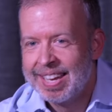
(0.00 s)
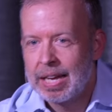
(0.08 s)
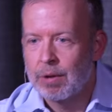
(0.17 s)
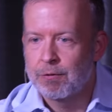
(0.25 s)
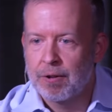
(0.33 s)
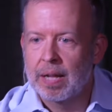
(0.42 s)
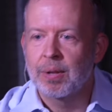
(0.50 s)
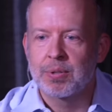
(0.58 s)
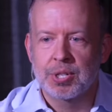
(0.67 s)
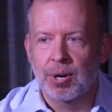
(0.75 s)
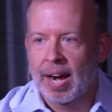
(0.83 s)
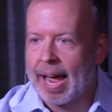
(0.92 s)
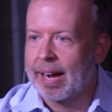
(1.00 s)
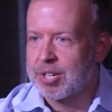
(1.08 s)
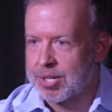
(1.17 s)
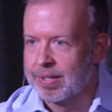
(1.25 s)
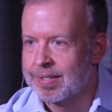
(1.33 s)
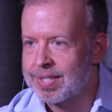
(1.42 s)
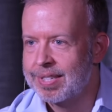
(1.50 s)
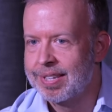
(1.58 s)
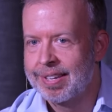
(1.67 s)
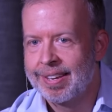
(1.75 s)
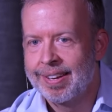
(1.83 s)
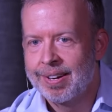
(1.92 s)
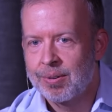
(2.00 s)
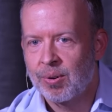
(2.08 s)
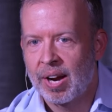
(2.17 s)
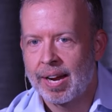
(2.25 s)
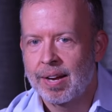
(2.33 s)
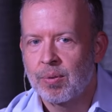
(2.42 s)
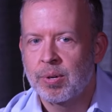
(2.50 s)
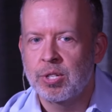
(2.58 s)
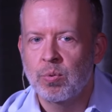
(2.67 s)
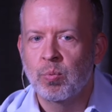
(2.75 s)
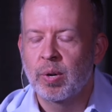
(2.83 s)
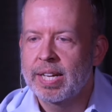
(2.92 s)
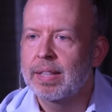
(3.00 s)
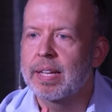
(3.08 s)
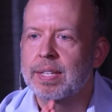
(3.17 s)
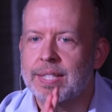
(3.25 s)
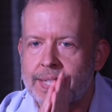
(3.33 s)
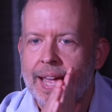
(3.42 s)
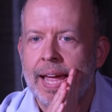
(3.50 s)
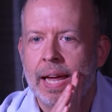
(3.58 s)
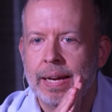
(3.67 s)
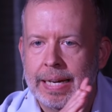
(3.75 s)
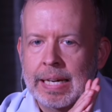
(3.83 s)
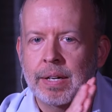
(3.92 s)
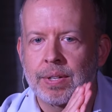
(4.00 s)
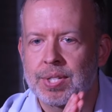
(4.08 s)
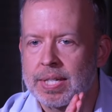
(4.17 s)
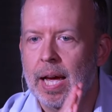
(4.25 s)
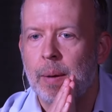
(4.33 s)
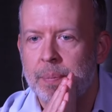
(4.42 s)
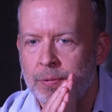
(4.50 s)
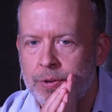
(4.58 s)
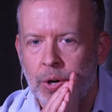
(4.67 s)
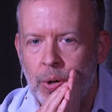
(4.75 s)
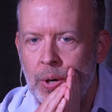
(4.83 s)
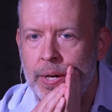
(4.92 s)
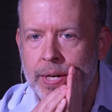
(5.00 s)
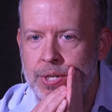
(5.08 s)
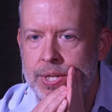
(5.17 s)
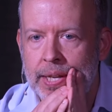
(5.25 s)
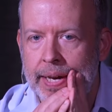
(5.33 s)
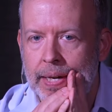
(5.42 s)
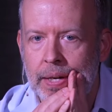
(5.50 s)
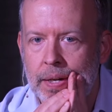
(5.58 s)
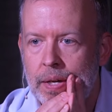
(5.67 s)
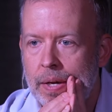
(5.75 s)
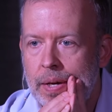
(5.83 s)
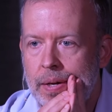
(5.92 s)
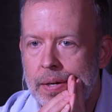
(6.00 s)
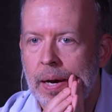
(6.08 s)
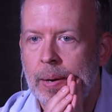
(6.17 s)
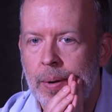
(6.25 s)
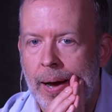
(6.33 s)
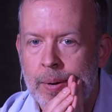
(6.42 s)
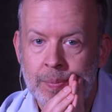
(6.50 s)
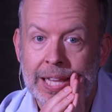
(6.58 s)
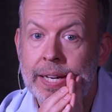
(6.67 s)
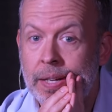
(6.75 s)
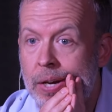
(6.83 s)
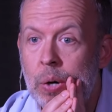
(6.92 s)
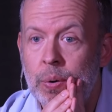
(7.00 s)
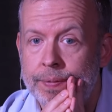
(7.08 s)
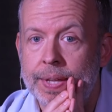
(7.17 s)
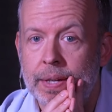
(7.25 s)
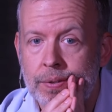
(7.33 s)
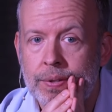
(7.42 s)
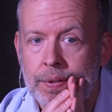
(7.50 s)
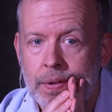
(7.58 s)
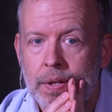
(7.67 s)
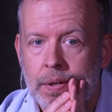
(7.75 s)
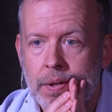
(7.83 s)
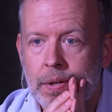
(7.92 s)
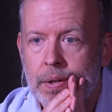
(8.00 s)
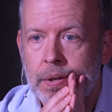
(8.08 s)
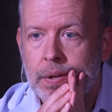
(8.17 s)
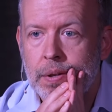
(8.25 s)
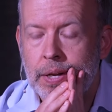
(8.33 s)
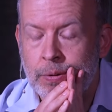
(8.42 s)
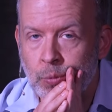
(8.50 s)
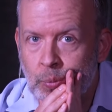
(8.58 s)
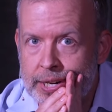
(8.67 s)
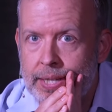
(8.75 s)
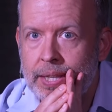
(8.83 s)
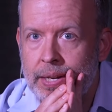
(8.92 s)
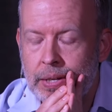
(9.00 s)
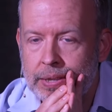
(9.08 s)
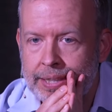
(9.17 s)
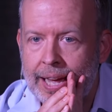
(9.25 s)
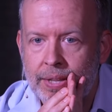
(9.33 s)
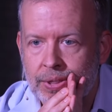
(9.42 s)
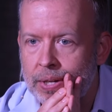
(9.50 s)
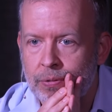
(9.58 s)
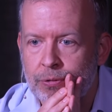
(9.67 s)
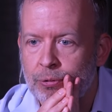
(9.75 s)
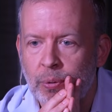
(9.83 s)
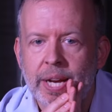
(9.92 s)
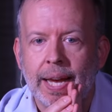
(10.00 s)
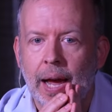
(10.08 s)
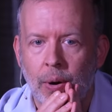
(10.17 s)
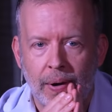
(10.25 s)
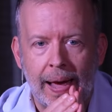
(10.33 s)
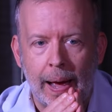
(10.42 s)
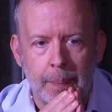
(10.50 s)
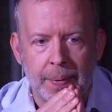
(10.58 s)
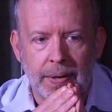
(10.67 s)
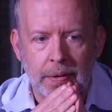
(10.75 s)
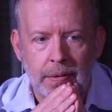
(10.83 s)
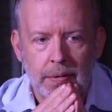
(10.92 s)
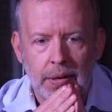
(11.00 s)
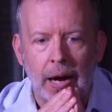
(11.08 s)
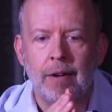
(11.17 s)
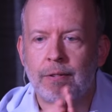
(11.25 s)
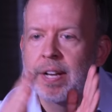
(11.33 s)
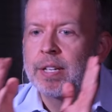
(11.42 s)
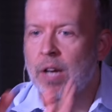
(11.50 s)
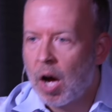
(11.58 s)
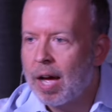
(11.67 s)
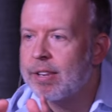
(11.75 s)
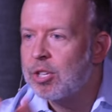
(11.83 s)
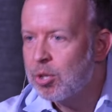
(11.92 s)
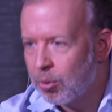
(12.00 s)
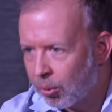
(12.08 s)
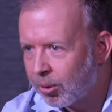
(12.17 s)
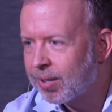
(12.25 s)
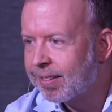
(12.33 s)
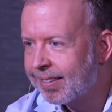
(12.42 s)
It follows your actions. Right? When you really say in a step of courage, like, I'm letting go of this, and really let the freak out happen of a not you.